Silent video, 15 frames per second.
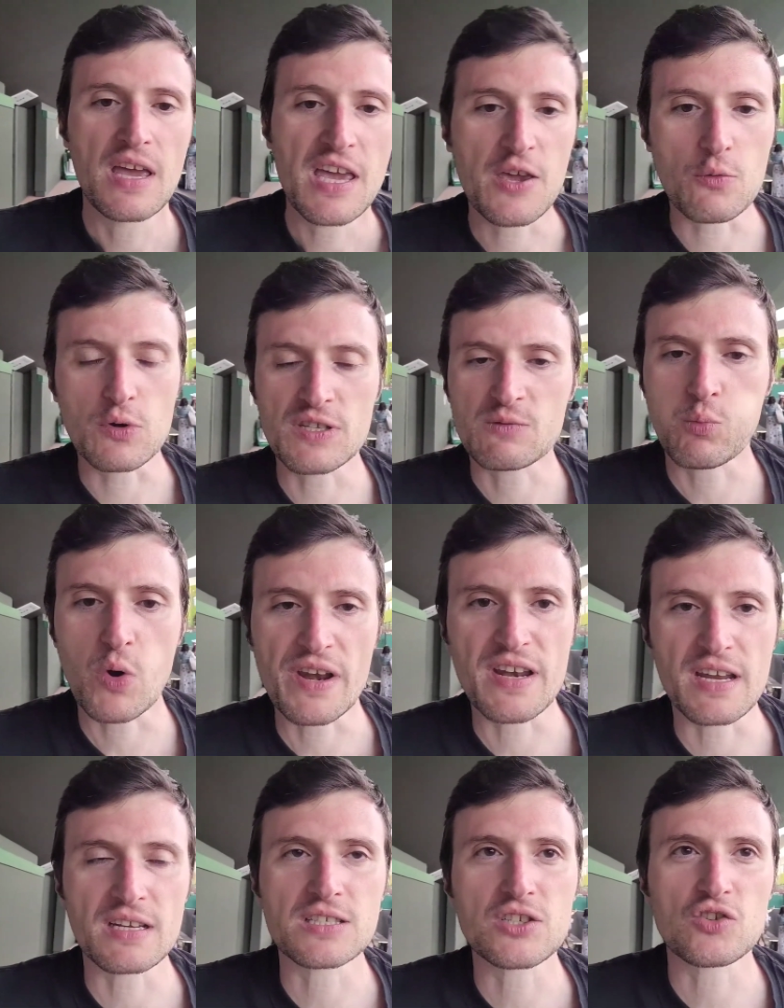He was
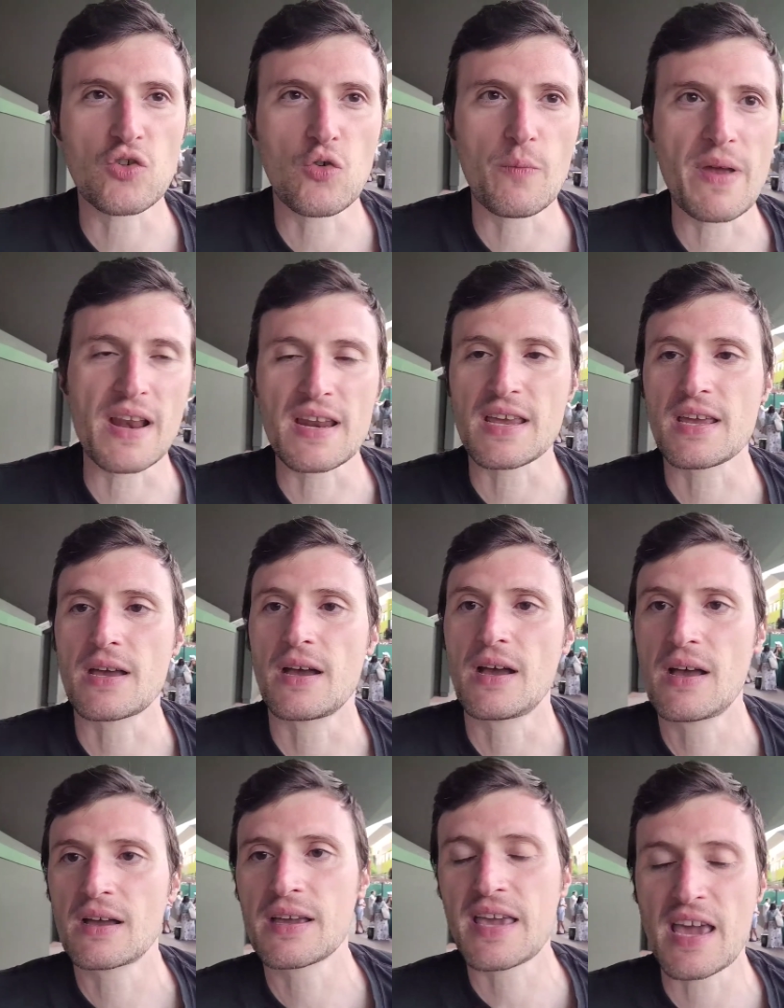winning so many
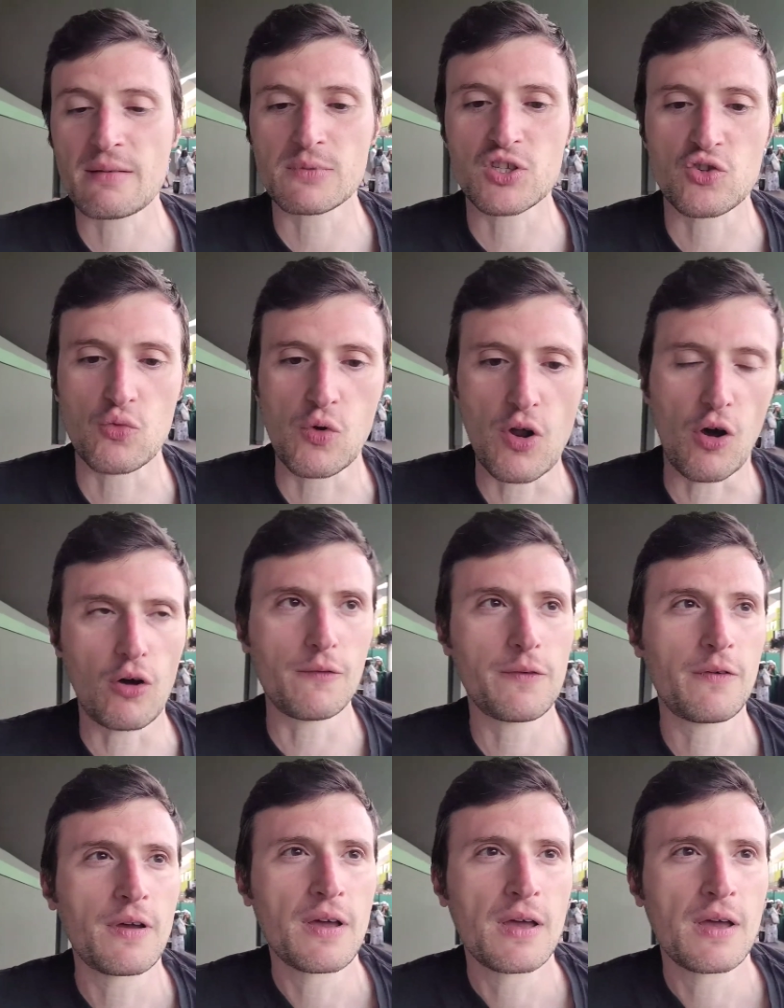uh, games to love.